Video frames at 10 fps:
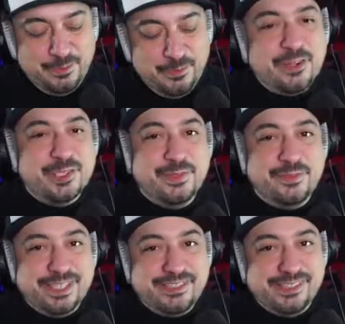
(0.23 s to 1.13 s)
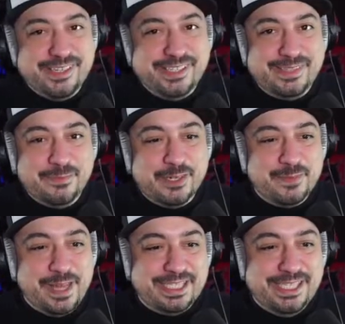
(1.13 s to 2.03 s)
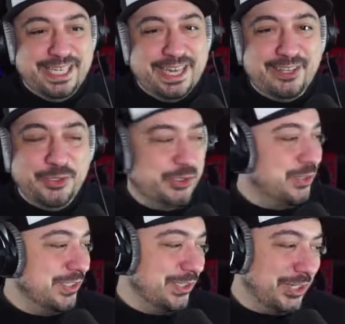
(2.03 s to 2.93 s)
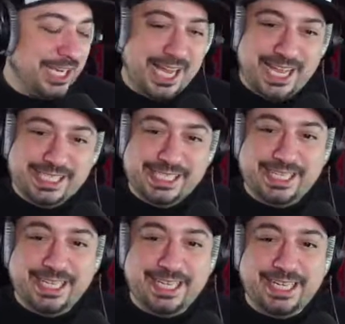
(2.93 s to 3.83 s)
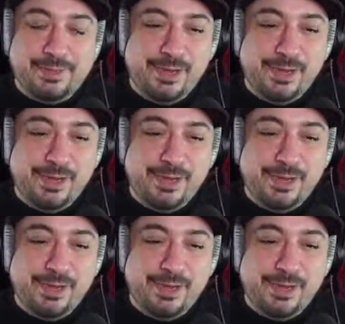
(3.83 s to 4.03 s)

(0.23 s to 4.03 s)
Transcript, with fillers: Welcome, adventurers. Welcome back to the Elder Scrolls Lorecast.